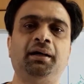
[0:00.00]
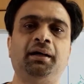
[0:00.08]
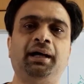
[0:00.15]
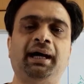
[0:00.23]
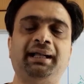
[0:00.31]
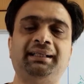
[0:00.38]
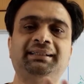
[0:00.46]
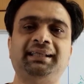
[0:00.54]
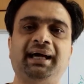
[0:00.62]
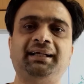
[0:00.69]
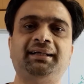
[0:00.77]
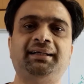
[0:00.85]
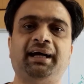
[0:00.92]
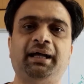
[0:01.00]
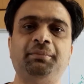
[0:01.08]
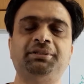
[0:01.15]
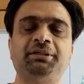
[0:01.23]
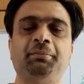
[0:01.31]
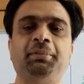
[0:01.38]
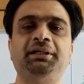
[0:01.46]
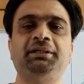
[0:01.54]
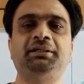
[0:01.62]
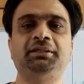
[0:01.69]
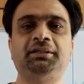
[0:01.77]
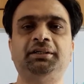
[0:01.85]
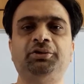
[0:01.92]
at that time, somebody
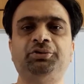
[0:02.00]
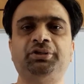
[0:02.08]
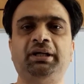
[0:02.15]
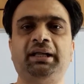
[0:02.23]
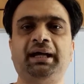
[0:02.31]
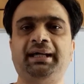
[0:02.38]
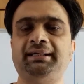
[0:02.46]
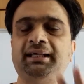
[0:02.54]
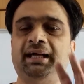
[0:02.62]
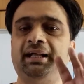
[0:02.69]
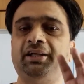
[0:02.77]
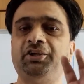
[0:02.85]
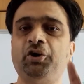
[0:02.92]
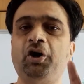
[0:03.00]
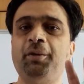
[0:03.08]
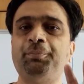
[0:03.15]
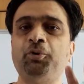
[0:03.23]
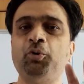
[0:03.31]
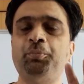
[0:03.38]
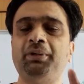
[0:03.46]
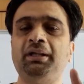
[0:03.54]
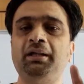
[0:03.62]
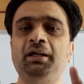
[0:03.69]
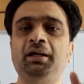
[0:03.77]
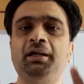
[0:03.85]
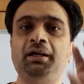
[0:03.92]
turned on the light and your pupil,